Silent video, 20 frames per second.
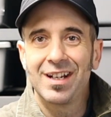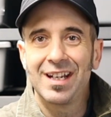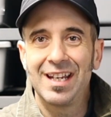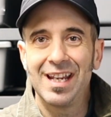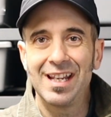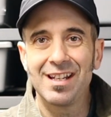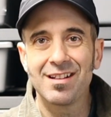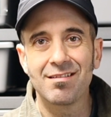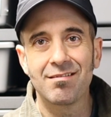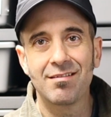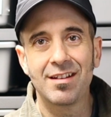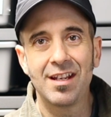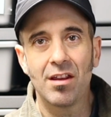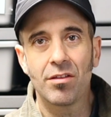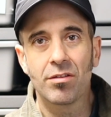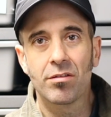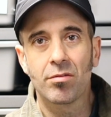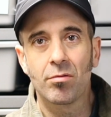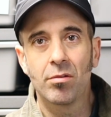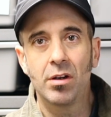get
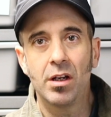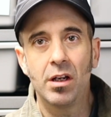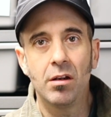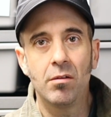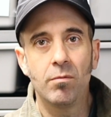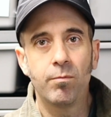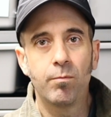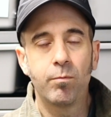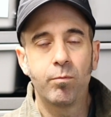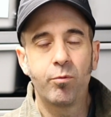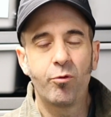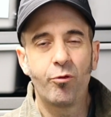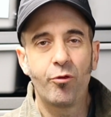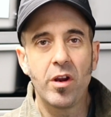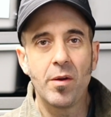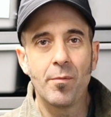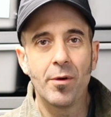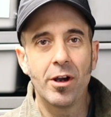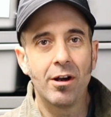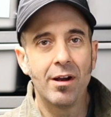3
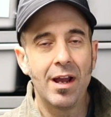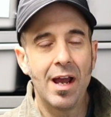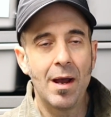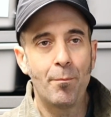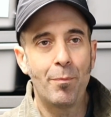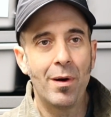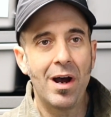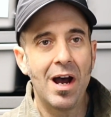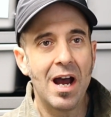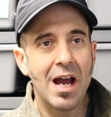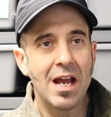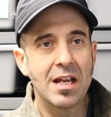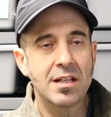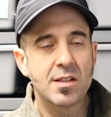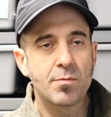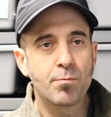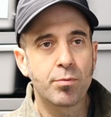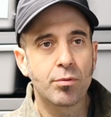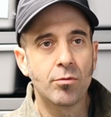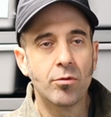female het
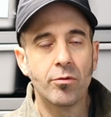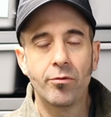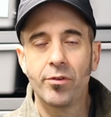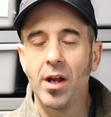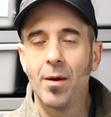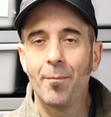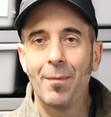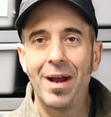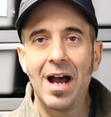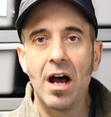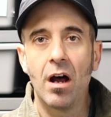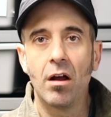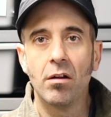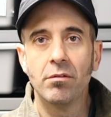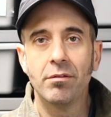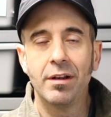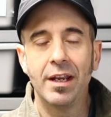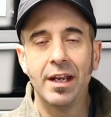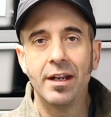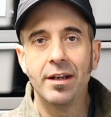pieds, prove them
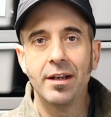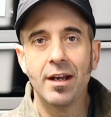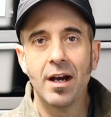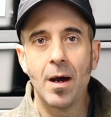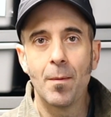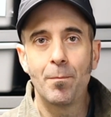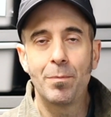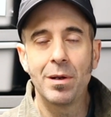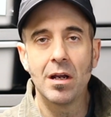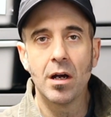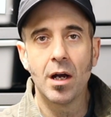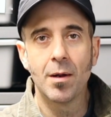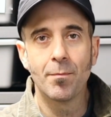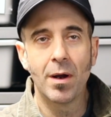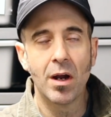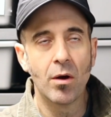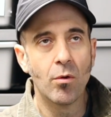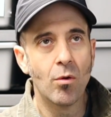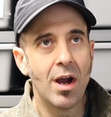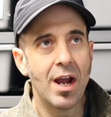out, and be on
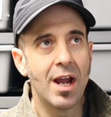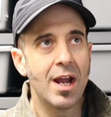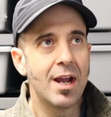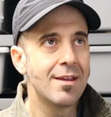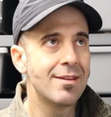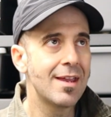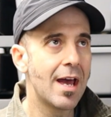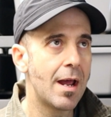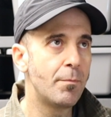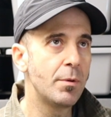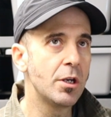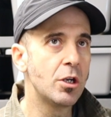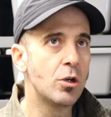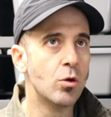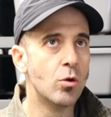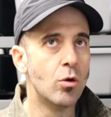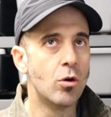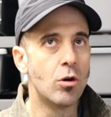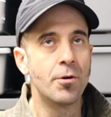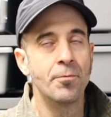my way. That'd be
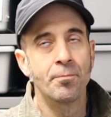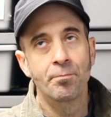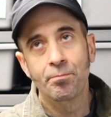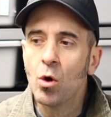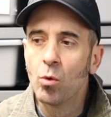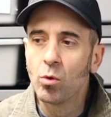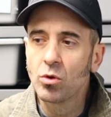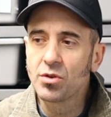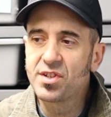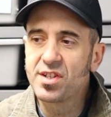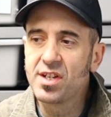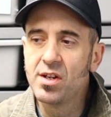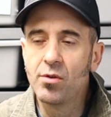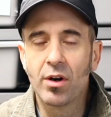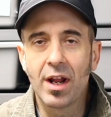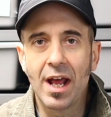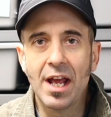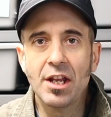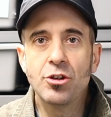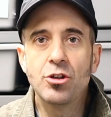cool. We'll see
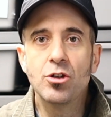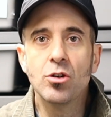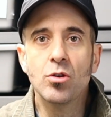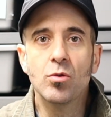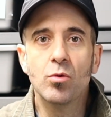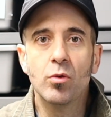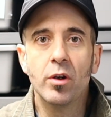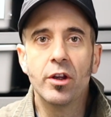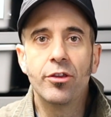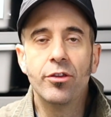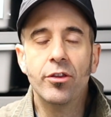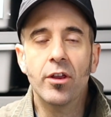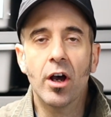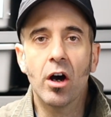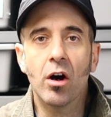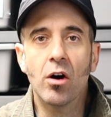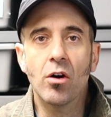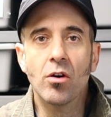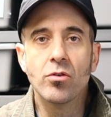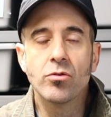what I do with
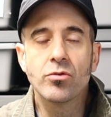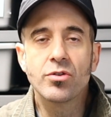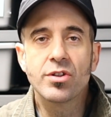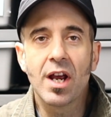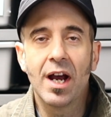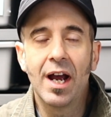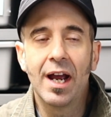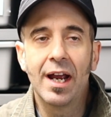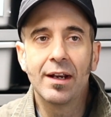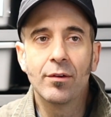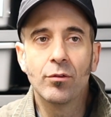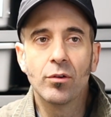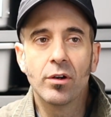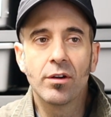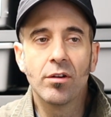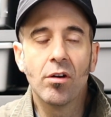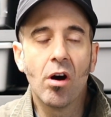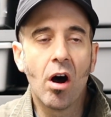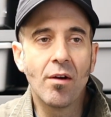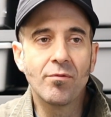those. I
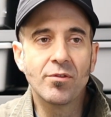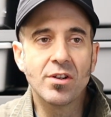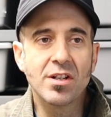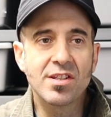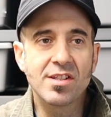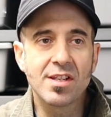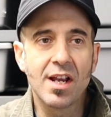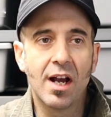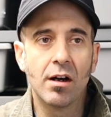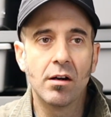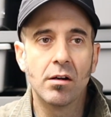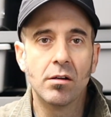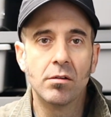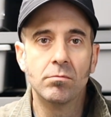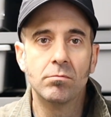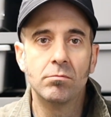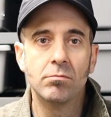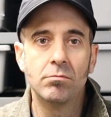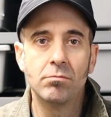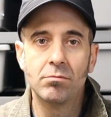would love to sell
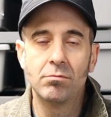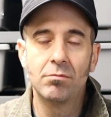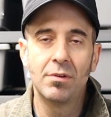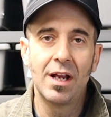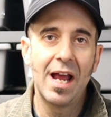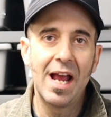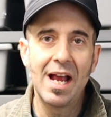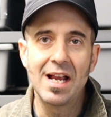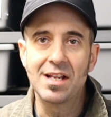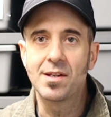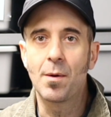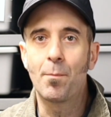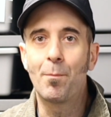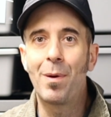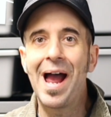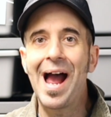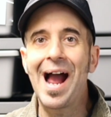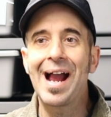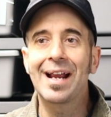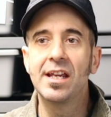them as a
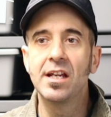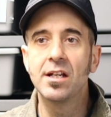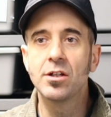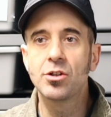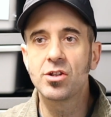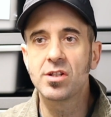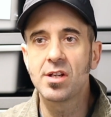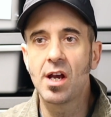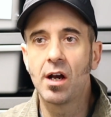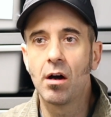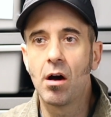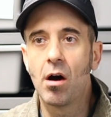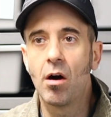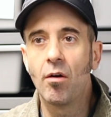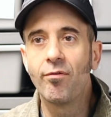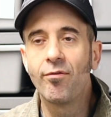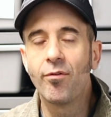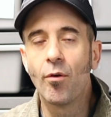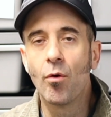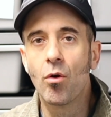package, sell
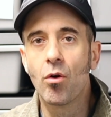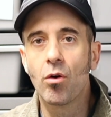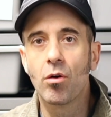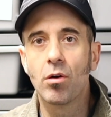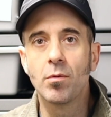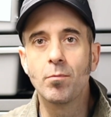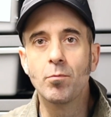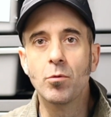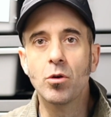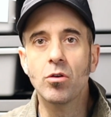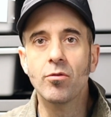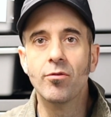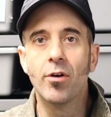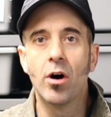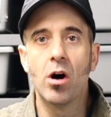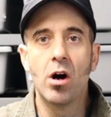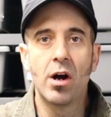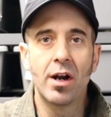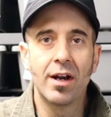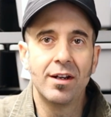all 4 and move
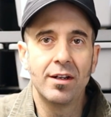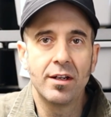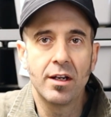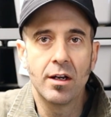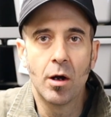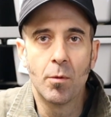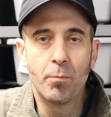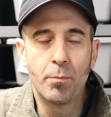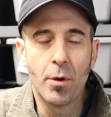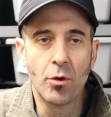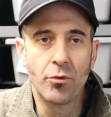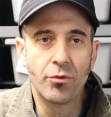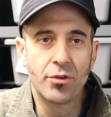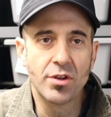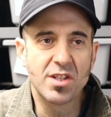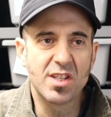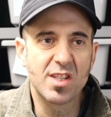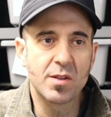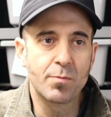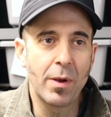on, and both
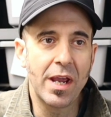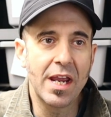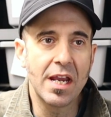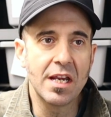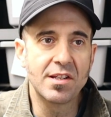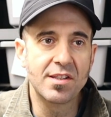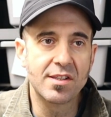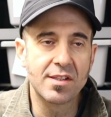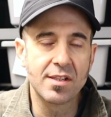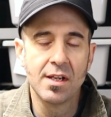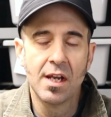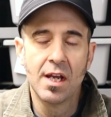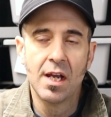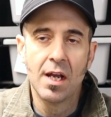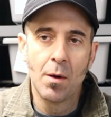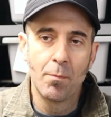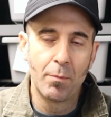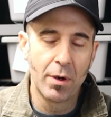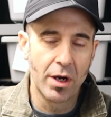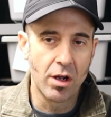the space,
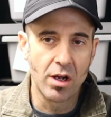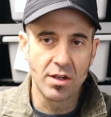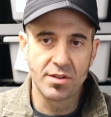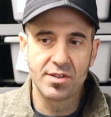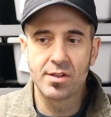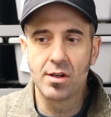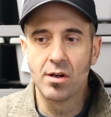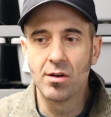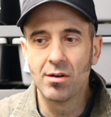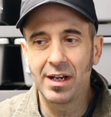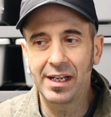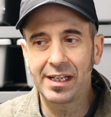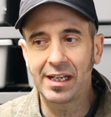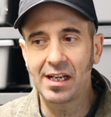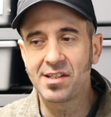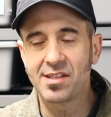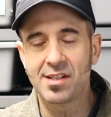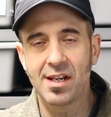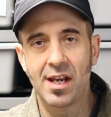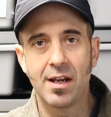but also, like
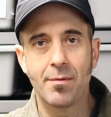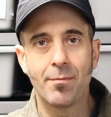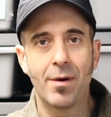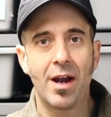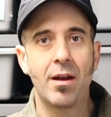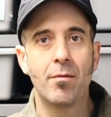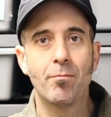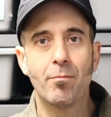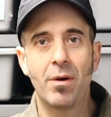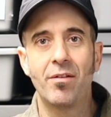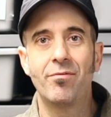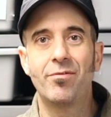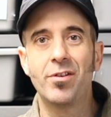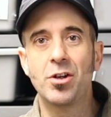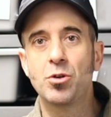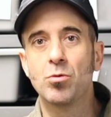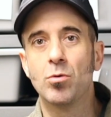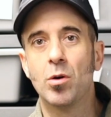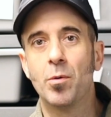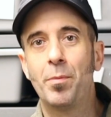I say, my
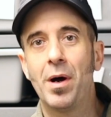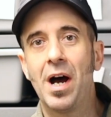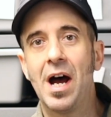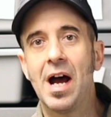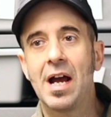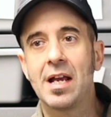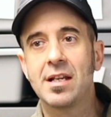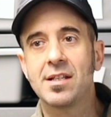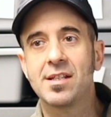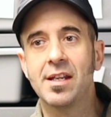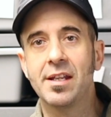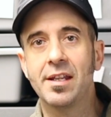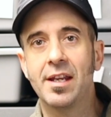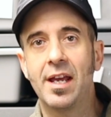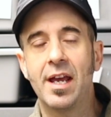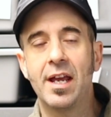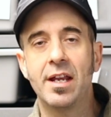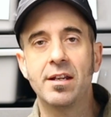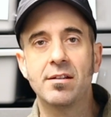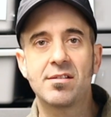visual pieds and
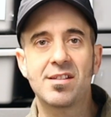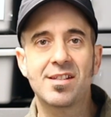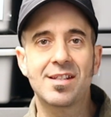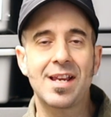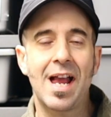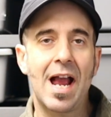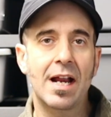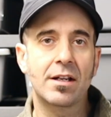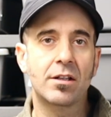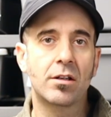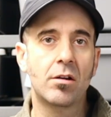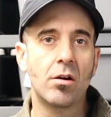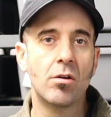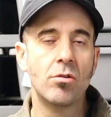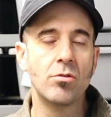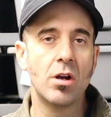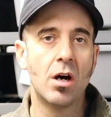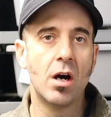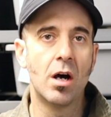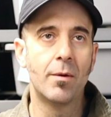then stacked
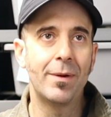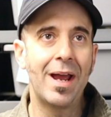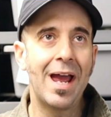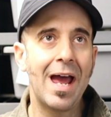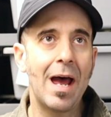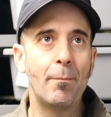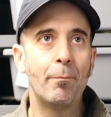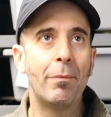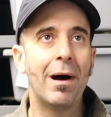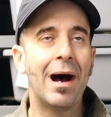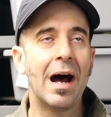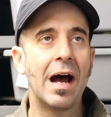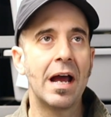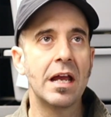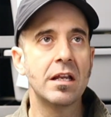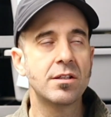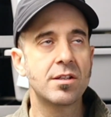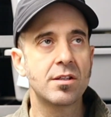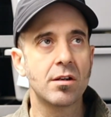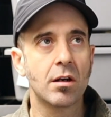codom het
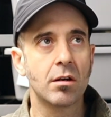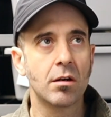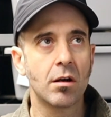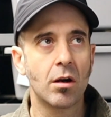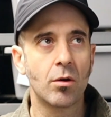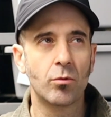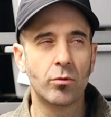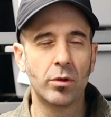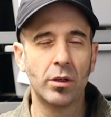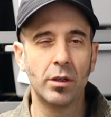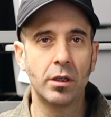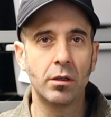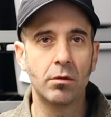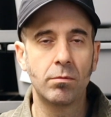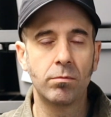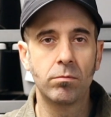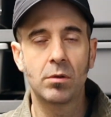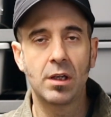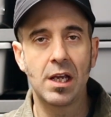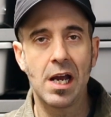pieds are
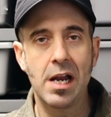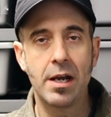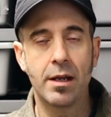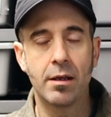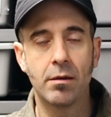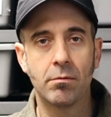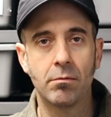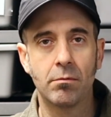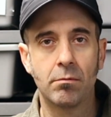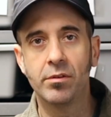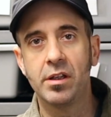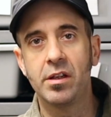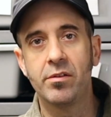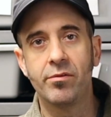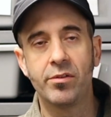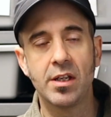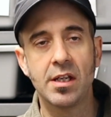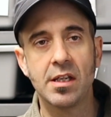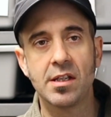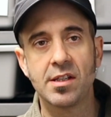really kind of
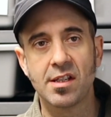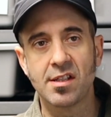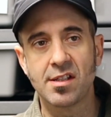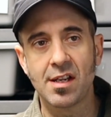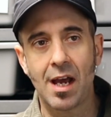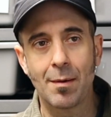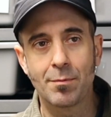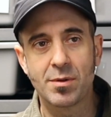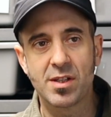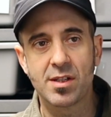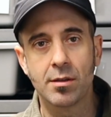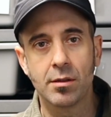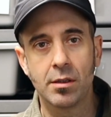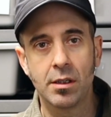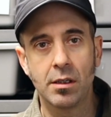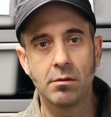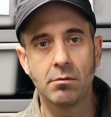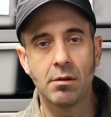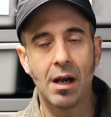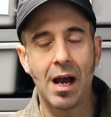leave these as
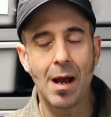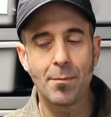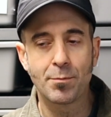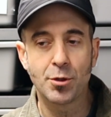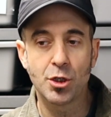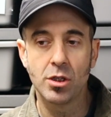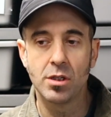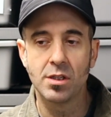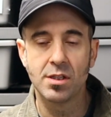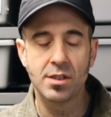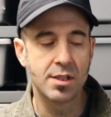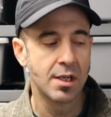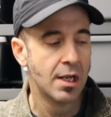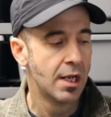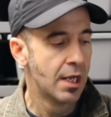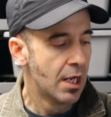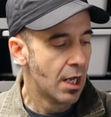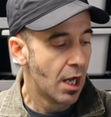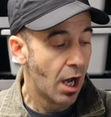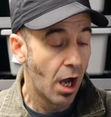obsolete options,
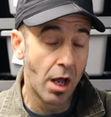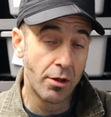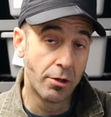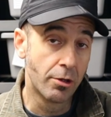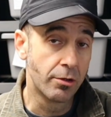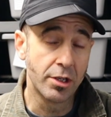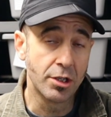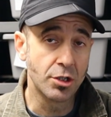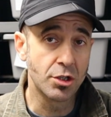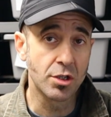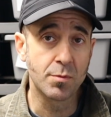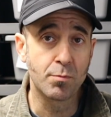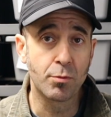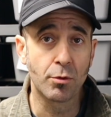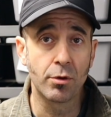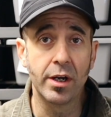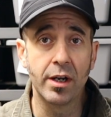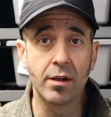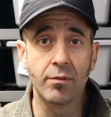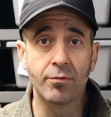other than just
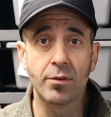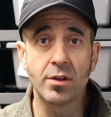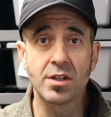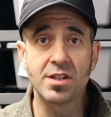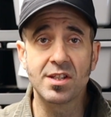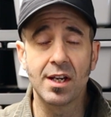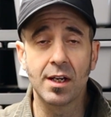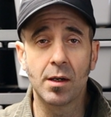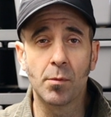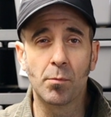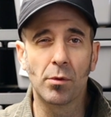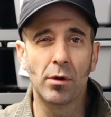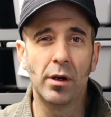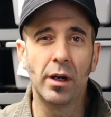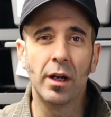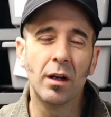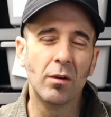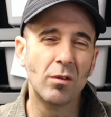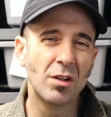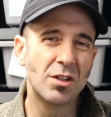breeding for the sake of
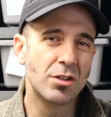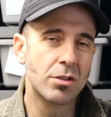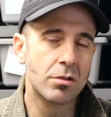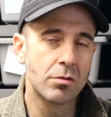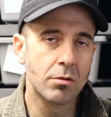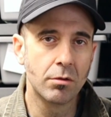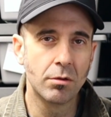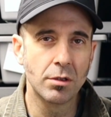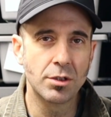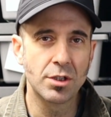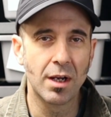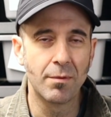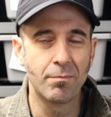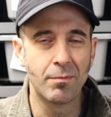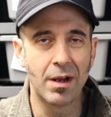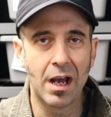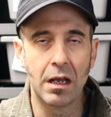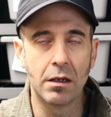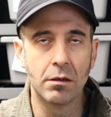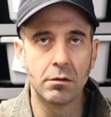breeding, which I'm
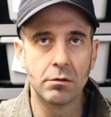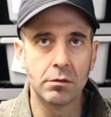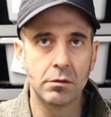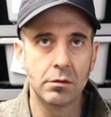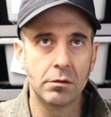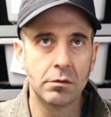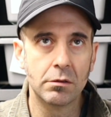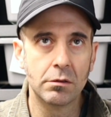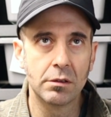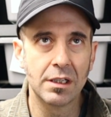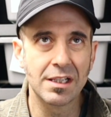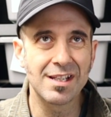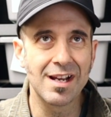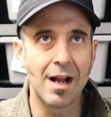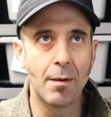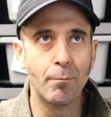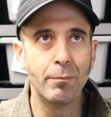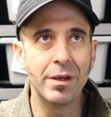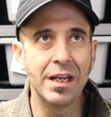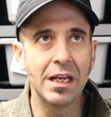not. That's
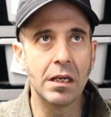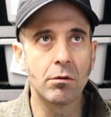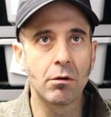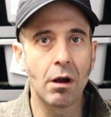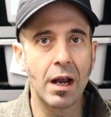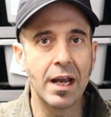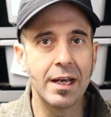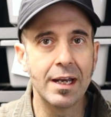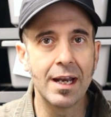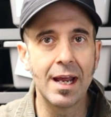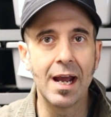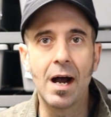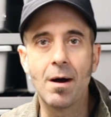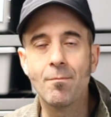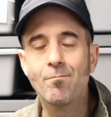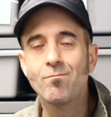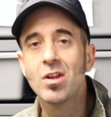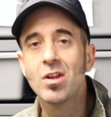not me right now.